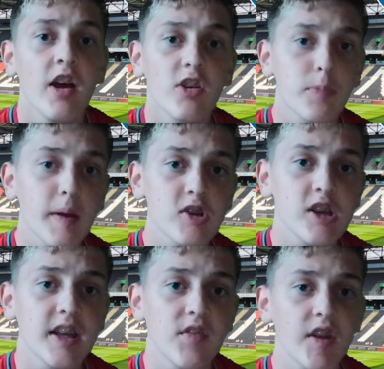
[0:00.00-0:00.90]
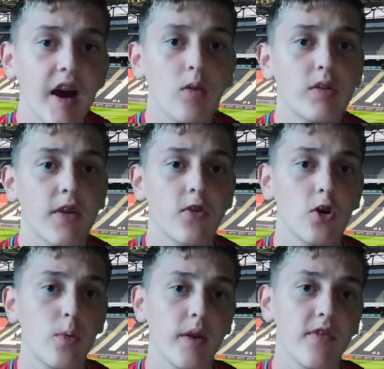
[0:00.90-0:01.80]
especially given how
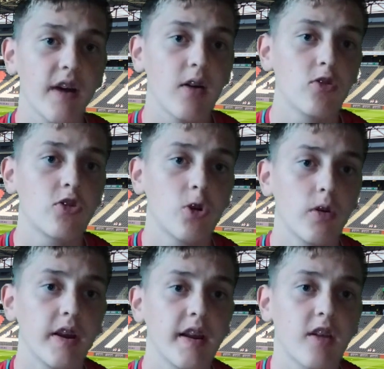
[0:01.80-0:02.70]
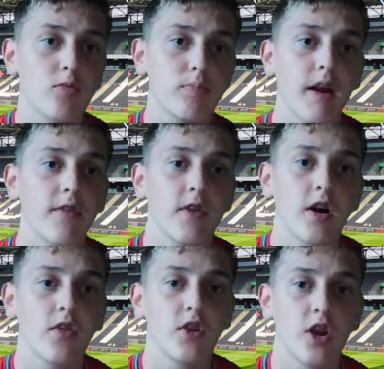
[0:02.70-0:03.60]
difficult we found scoring against Bradford
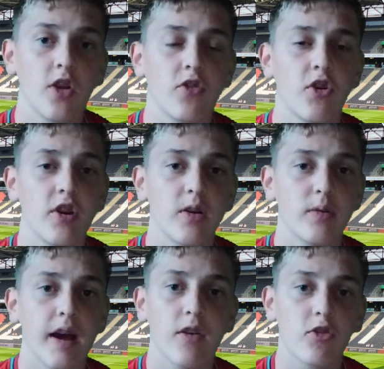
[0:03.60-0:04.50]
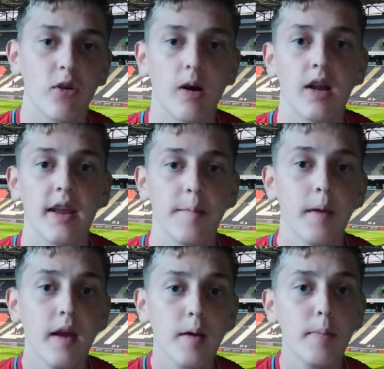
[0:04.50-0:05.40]
after going 2-0 down so early.
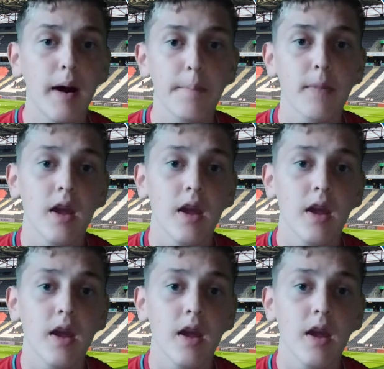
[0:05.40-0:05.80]
But